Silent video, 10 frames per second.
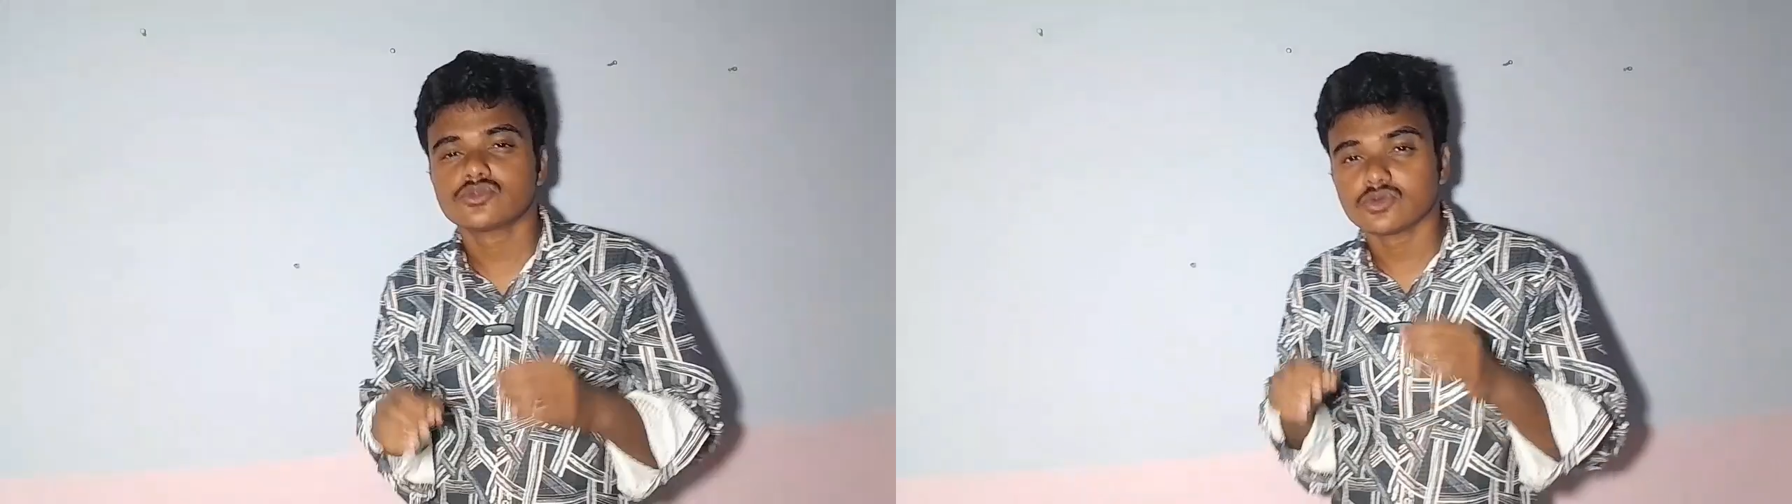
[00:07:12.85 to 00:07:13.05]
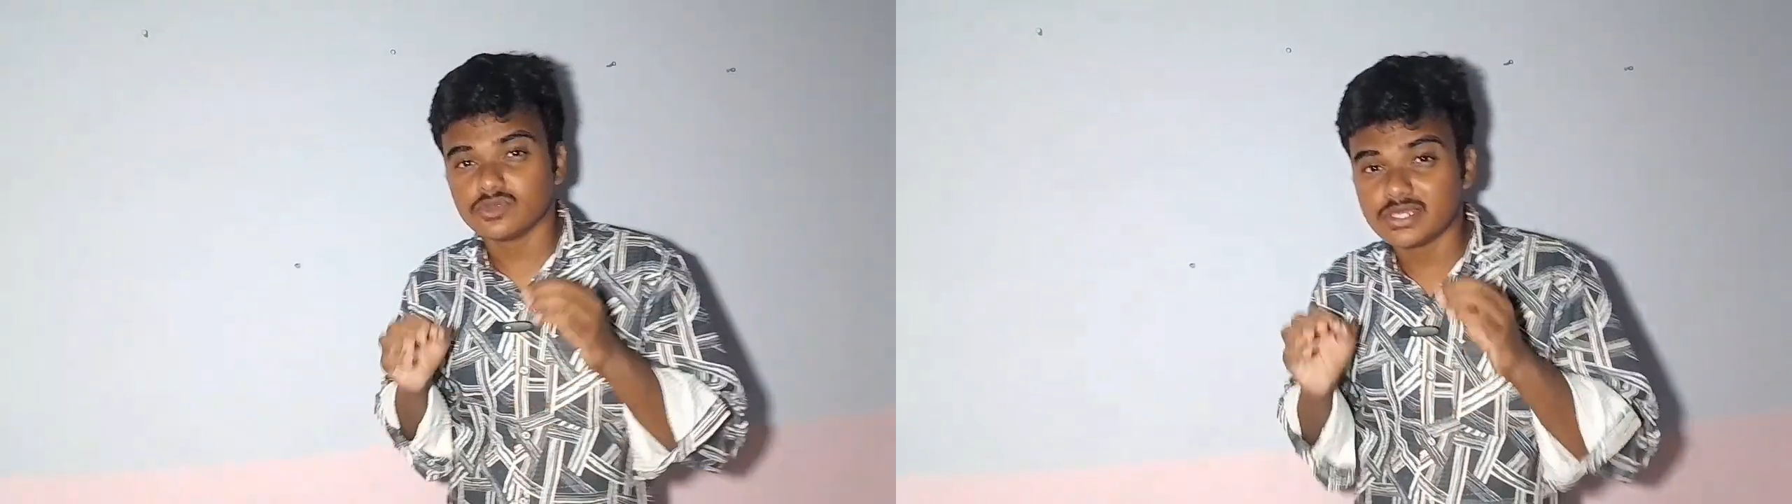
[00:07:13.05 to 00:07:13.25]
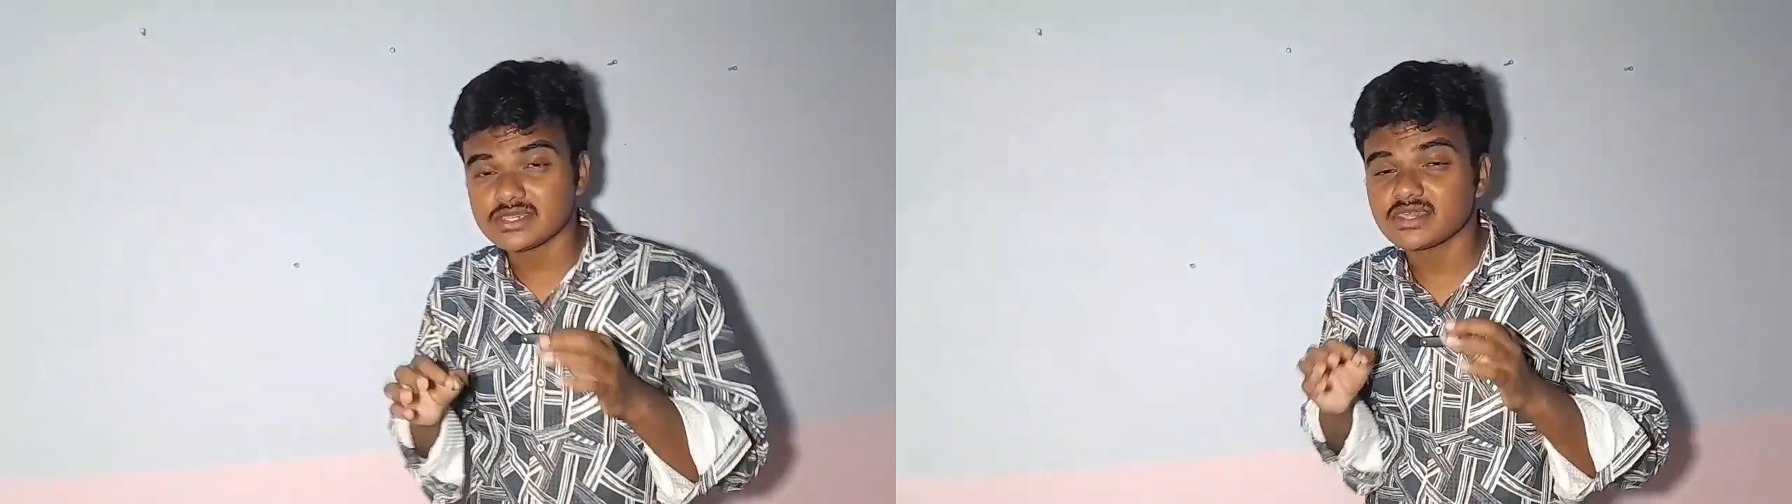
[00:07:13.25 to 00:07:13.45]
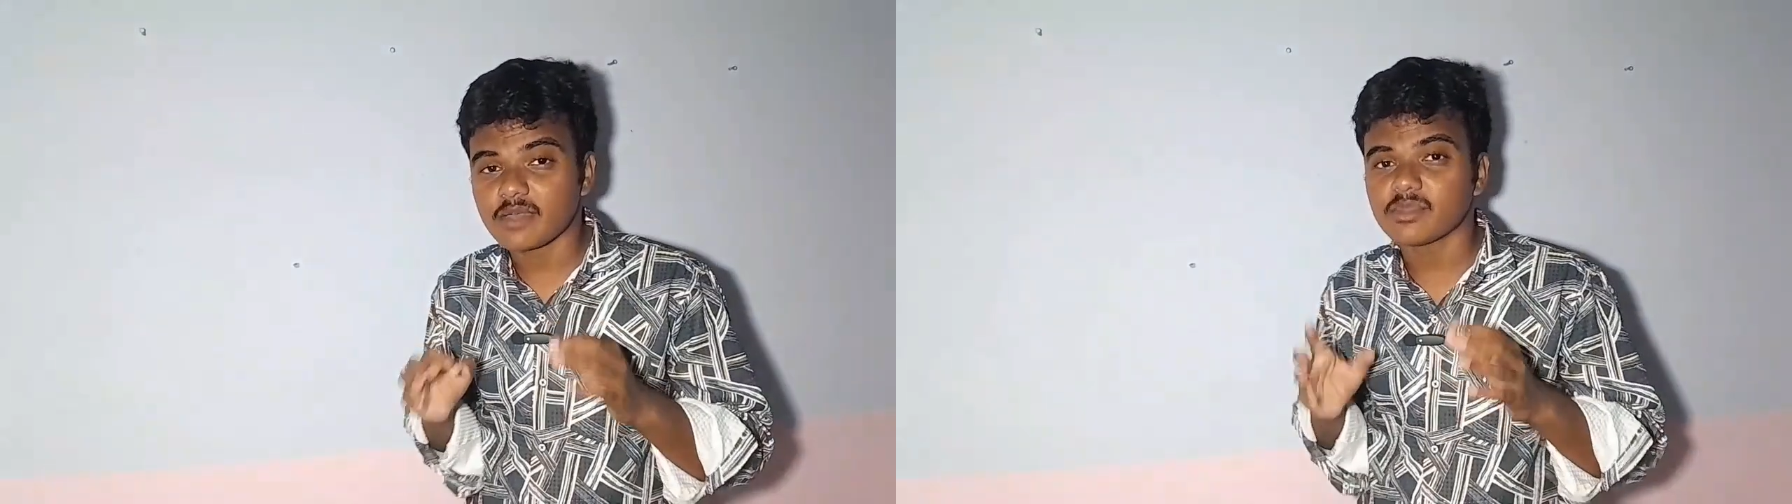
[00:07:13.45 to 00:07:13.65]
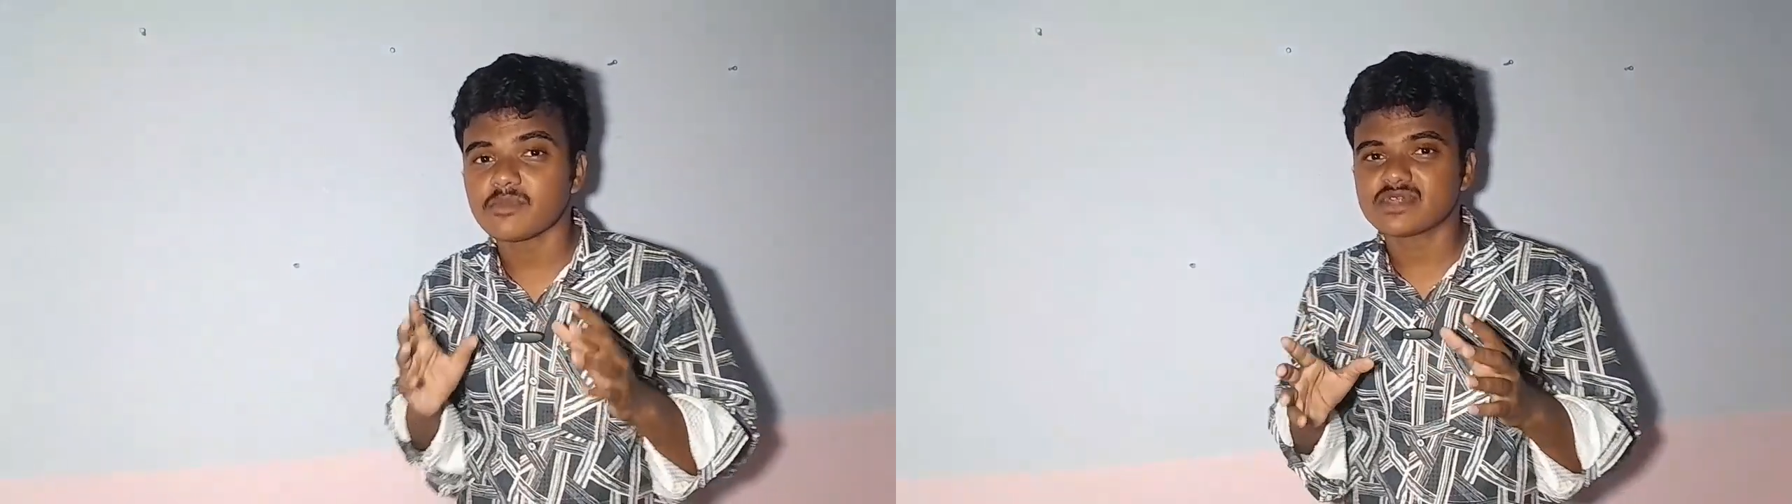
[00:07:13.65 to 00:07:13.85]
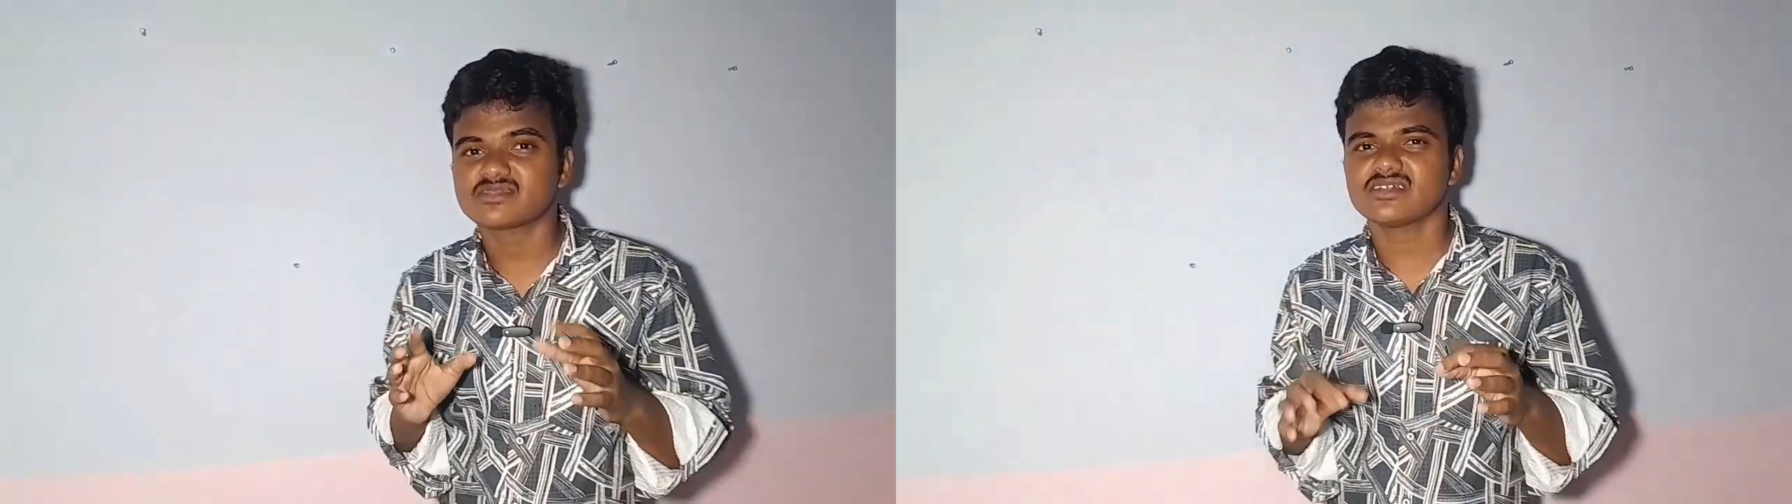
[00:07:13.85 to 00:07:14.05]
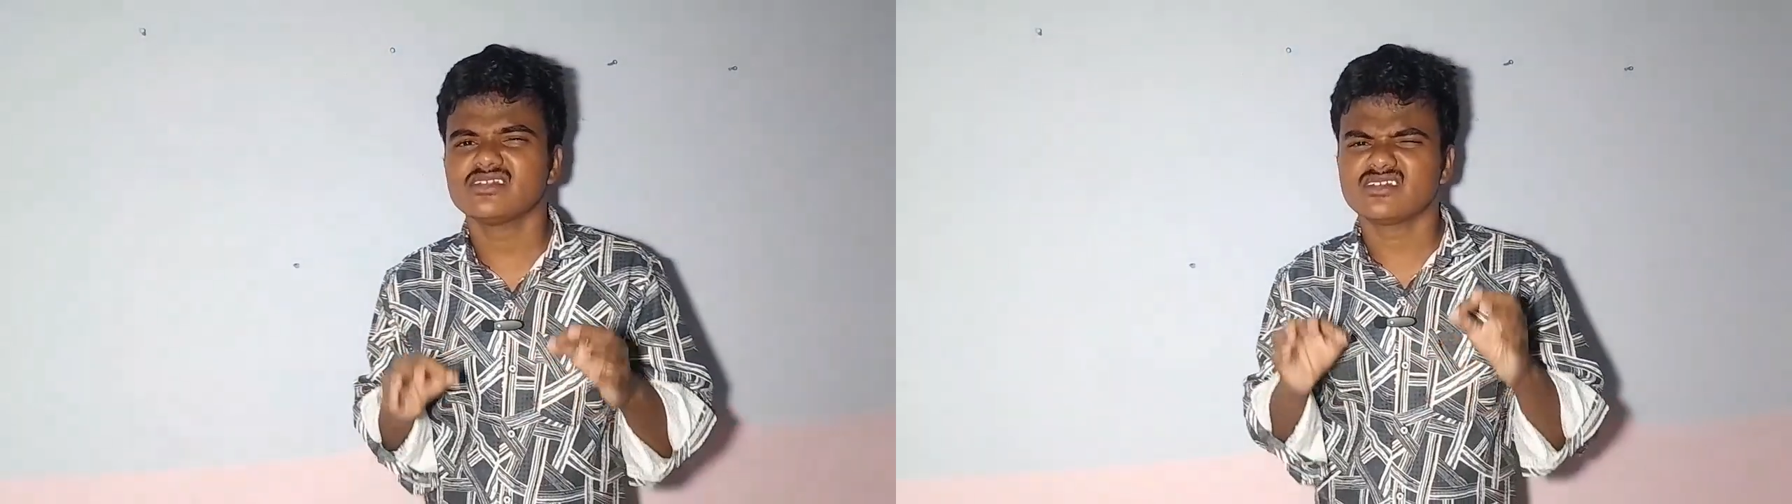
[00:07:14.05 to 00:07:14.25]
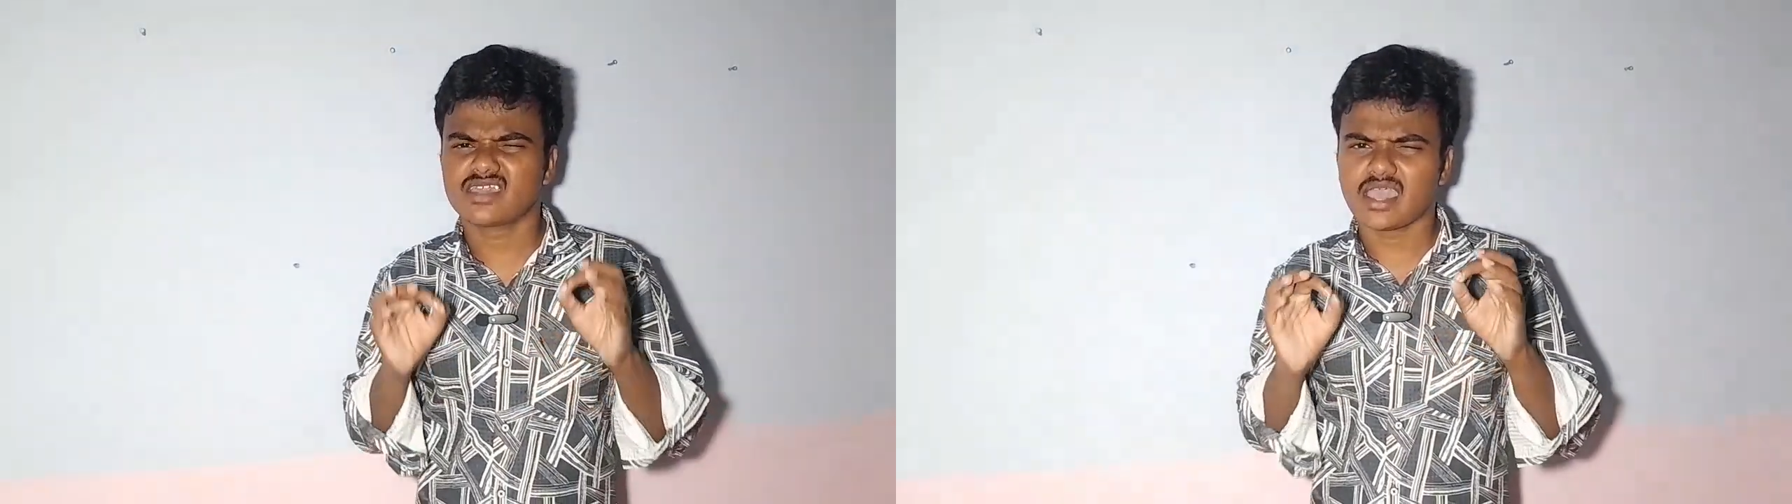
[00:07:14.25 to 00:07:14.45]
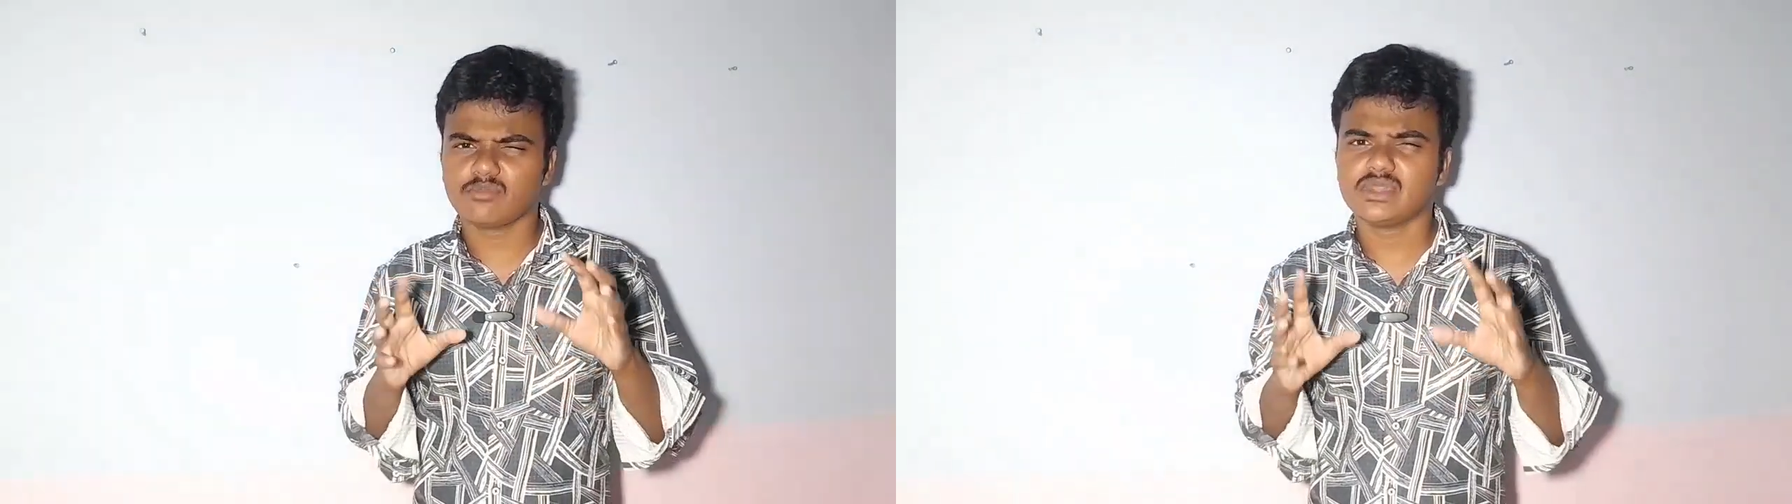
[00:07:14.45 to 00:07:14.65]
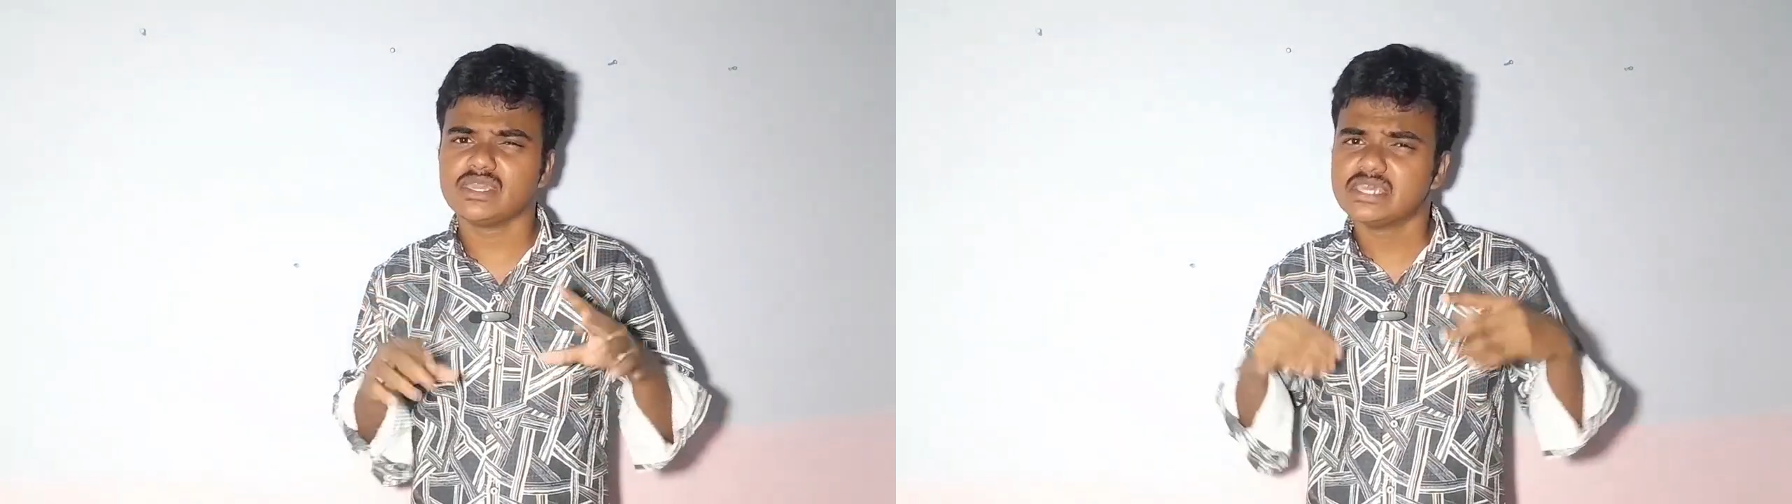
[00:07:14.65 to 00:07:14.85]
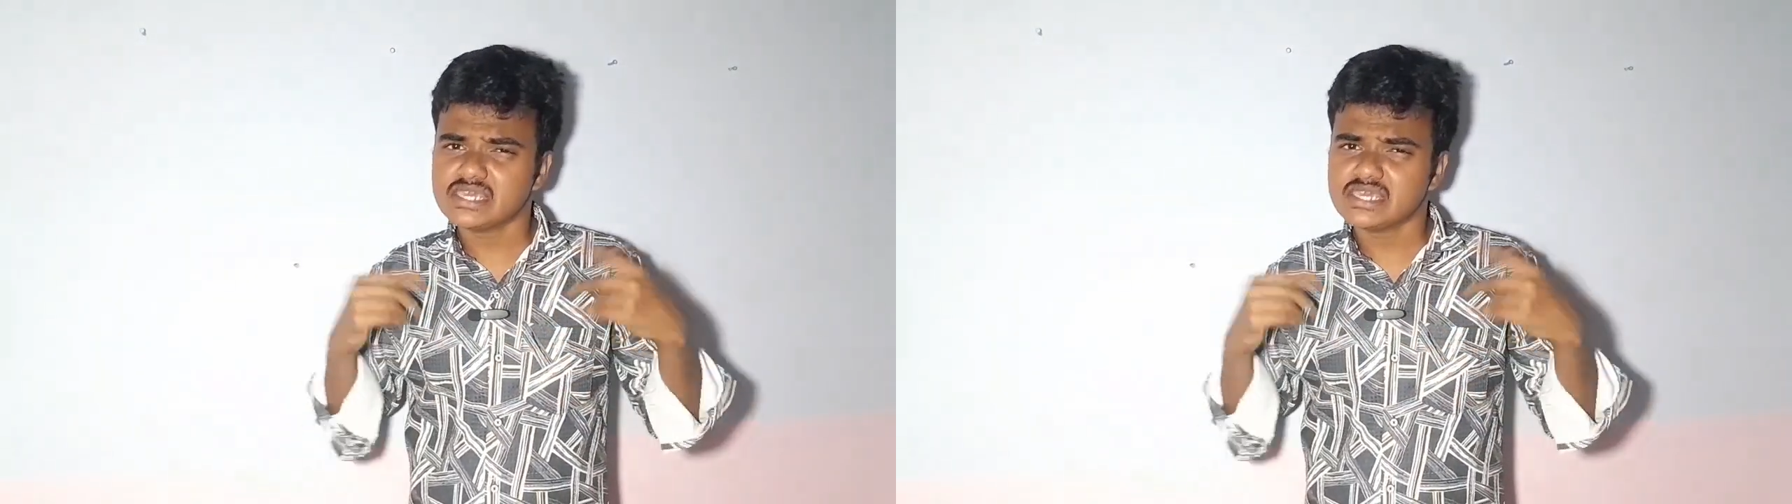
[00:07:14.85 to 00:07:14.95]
So this MMSE can be